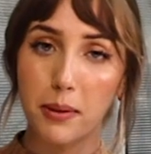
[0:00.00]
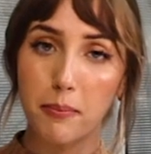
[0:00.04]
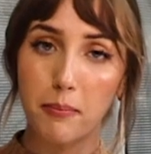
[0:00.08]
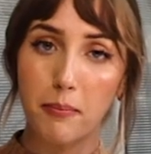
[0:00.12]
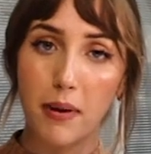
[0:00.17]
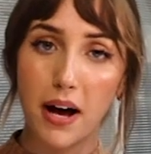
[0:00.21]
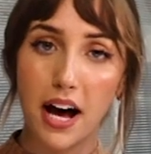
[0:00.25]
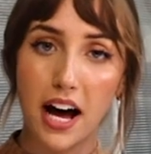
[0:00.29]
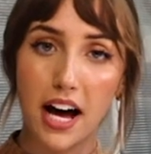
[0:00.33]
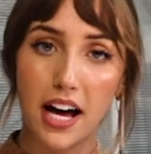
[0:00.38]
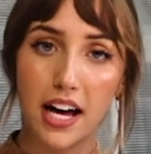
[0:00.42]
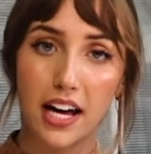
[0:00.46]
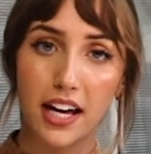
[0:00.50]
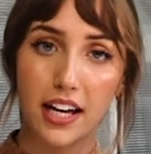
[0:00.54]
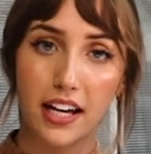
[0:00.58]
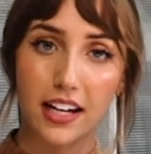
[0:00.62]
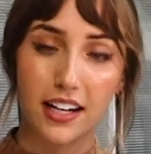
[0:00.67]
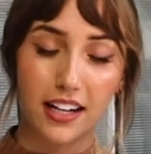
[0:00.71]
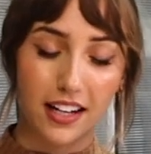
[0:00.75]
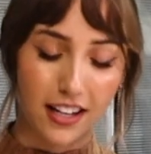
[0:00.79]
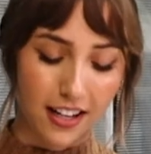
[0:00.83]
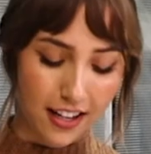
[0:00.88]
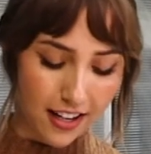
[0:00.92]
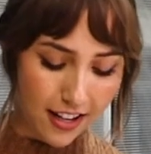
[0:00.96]
pie
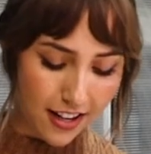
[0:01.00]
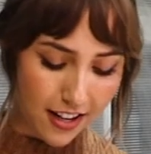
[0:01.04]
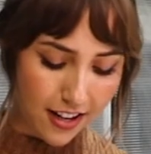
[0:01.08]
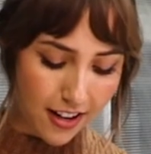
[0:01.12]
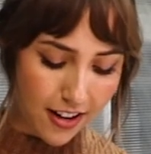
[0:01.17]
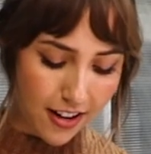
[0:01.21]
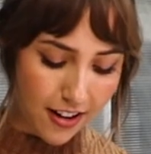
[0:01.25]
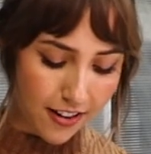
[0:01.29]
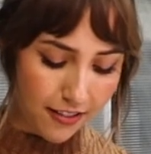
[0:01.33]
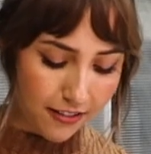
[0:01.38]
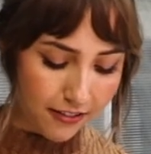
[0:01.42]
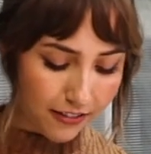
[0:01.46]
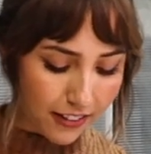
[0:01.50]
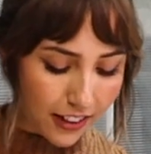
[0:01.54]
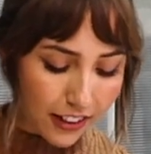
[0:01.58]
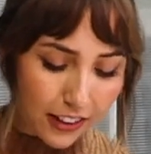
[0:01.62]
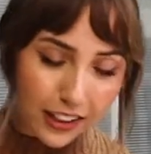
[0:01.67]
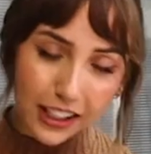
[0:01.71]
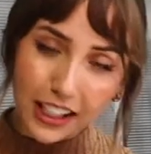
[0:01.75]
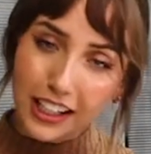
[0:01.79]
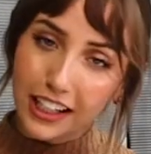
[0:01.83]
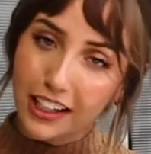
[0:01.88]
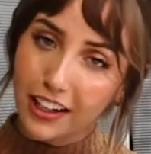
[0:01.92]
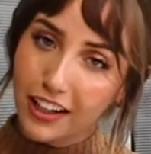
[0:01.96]

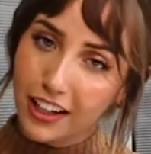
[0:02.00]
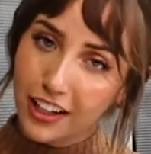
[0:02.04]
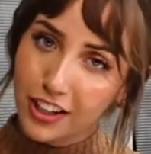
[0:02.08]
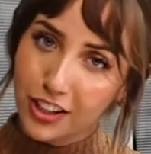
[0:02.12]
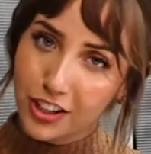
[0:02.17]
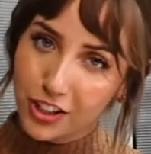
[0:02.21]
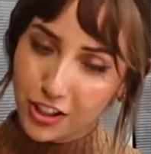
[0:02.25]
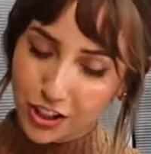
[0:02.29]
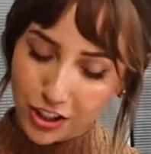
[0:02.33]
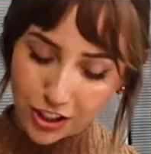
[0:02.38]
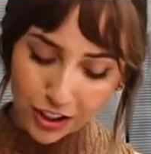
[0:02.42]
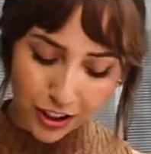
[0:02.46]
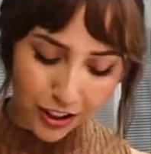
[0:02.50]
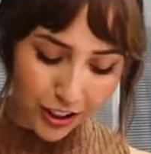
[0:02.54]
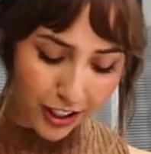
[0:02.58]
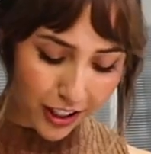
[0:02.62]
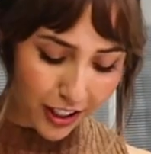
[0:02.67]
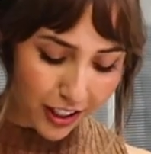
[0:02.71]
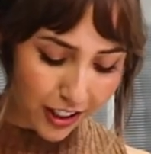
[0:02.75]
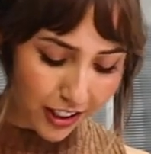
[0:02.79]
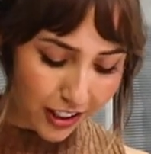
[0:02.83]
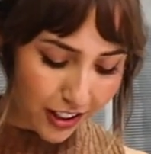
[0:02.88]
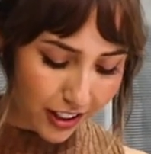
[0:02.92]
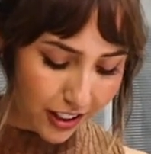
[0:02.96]
filling should look
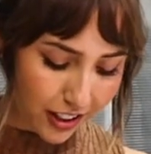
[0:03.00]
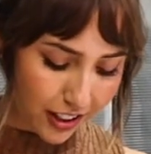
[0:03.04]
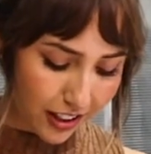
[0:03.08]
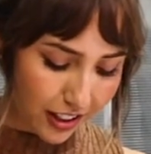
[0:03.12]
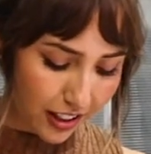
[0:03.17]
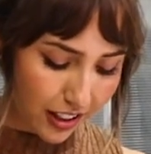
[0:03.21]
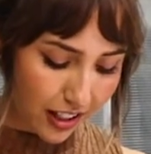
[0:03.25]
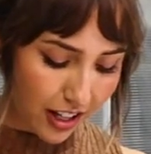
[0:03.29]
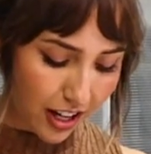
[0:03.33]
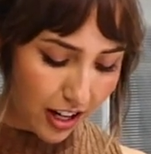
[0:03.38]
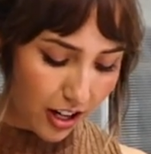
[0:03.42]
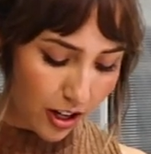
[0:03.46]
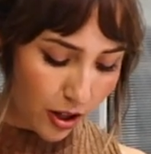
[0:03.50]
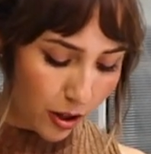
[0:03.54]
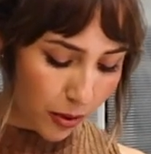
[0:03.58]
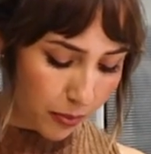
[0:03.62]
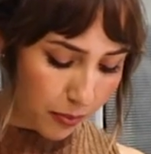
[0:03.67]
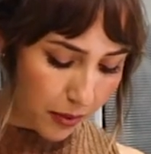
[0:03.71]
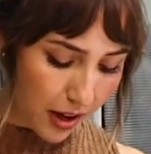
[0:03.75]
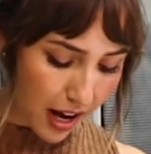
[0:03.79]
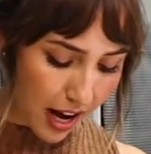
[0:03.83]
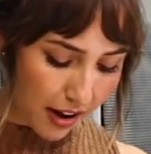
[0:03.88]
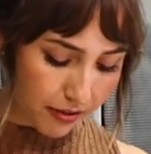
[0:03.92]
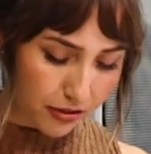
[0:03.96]

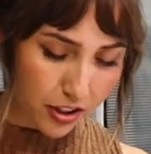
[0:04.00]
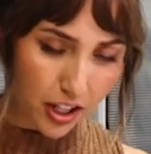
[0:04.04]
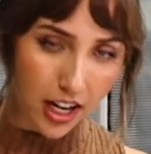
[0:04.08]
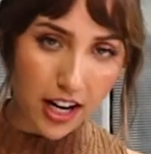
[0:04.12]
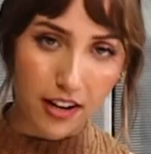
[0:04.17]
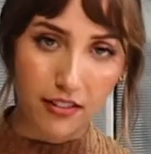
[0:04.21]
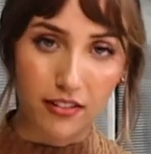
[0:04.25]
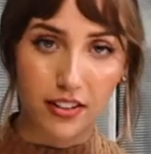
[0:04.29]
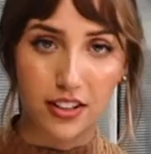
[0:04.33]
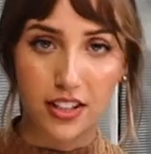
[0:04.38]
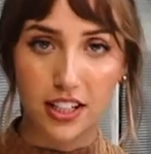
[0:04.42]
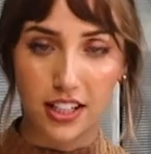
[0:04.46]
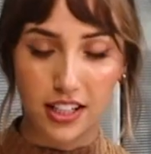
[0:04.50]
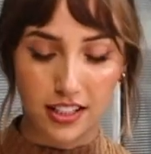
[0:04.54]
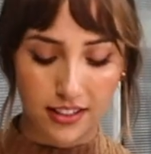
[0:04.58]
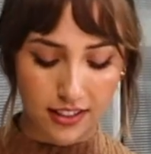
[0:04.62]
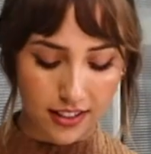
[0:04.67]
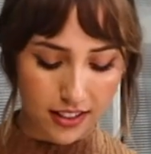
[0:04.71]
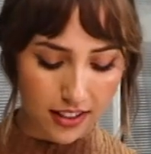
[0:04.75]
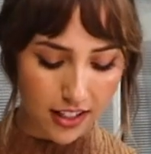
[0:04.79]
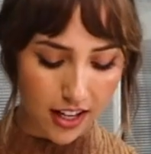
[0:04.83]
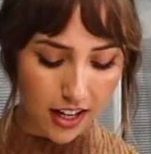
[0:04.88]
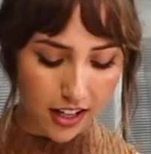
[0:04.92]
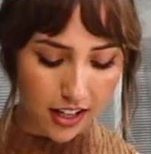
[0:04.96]
after everything is done.